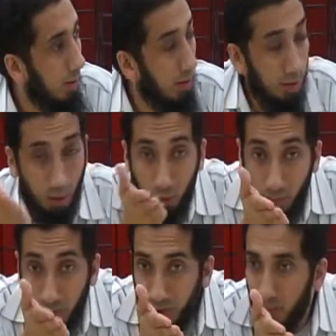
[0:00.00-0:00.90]
These are the
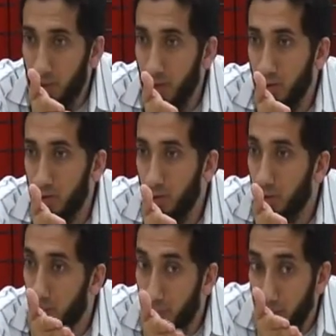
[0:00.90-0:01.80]
good Muslim kids.
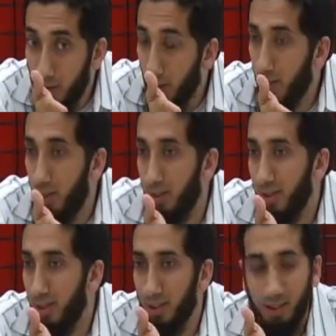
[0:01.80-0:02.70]
What's happening
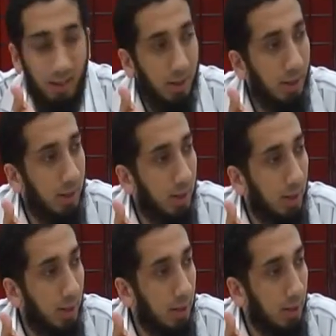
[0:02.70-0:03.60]
here?
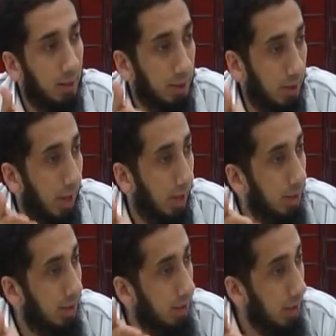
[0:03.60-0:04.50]
And these
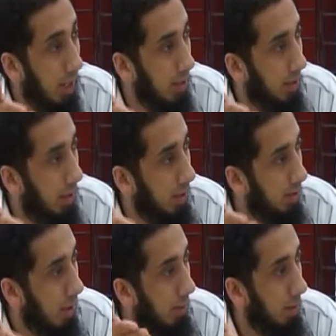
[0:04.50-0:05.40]
guys are at an
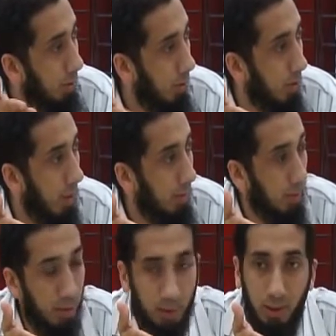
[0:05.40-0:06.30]
Islamic program.
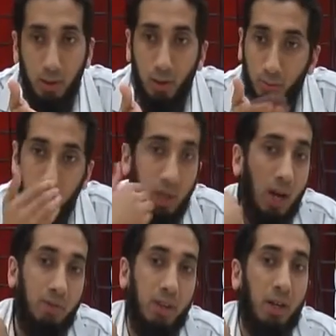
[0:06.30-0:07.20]
We
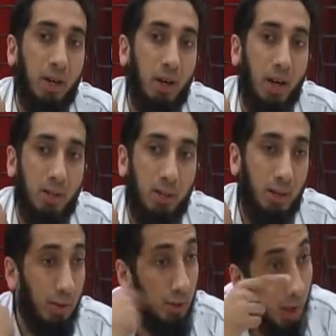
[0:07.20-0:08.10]
have to get our act
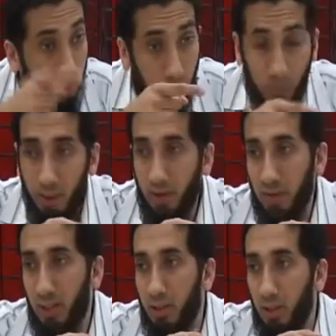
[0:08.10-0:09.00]
together. Young people
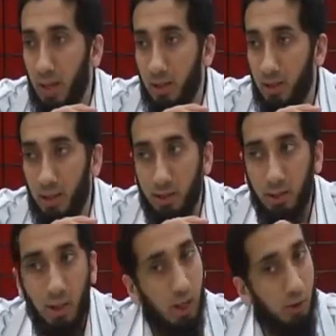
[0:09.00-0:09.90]
have to get their act
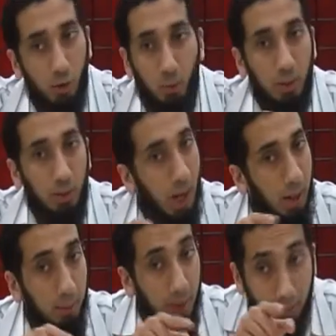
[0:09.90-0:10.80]
together. And
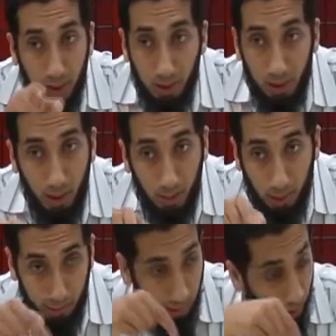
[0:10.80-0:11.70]
I'm blaming
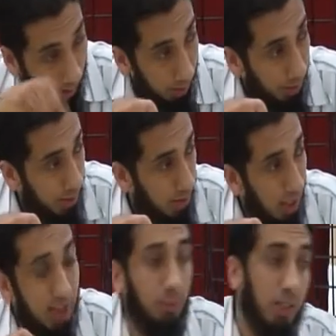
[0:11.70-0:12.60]
the elders
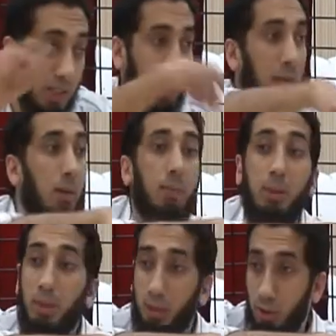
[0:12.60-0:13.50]
as much as I am
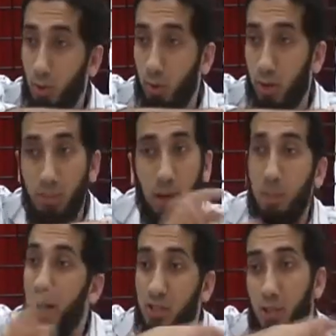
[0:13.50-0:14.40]
blaming the youth. I'm
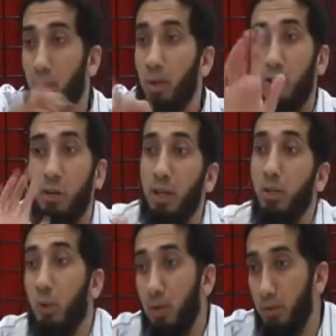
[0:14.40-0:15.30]
not passing the buck on
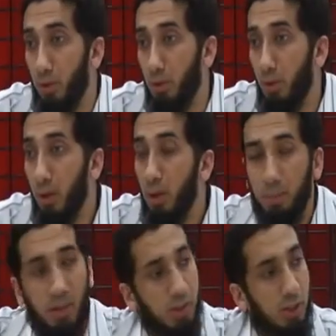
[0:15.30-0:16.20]
any one of you.
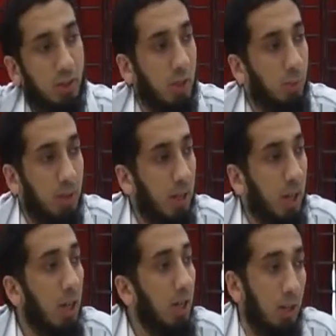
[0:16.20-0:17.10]
Because on Judgment
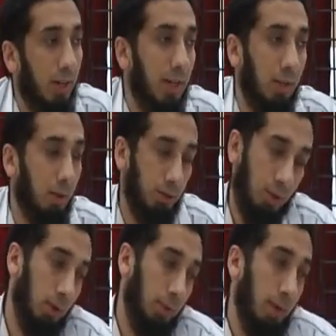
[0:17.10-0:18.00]
Day, you're not going to be able
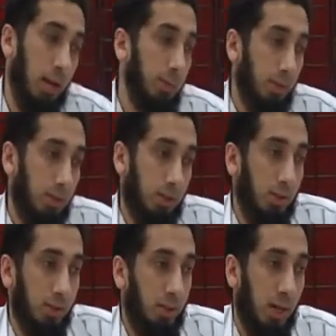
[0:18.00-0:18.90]
to say, well, my
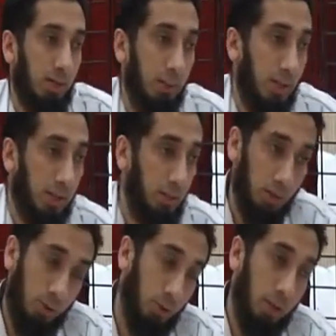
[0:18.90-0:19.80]
masjid didn't have a
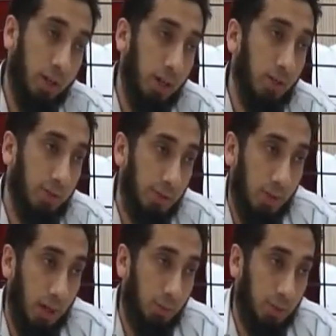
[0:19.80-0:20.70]
basketball court and
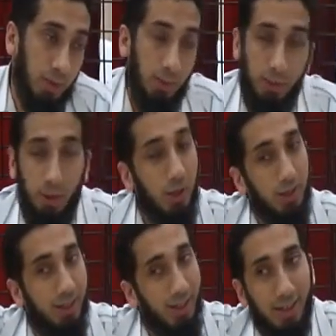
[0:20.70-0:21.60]
hence I was clubbing.
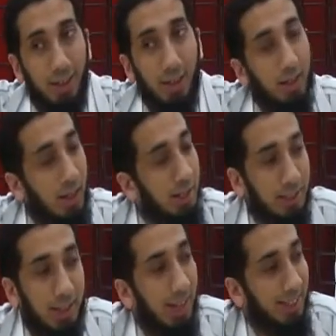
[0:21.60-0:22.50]

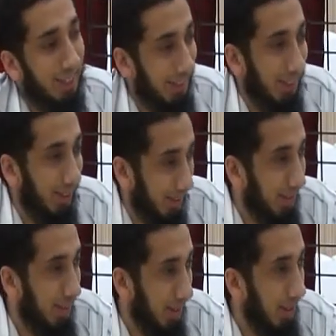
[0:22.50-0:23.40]
That's not going
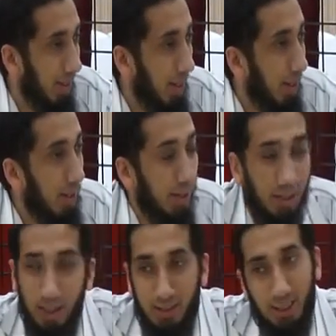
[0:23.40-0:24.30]

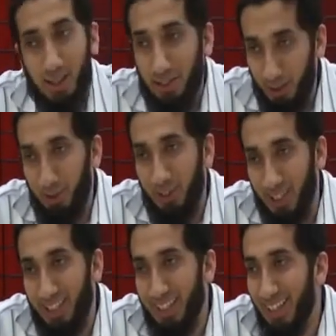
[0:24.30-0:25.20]
to, it's not going to work.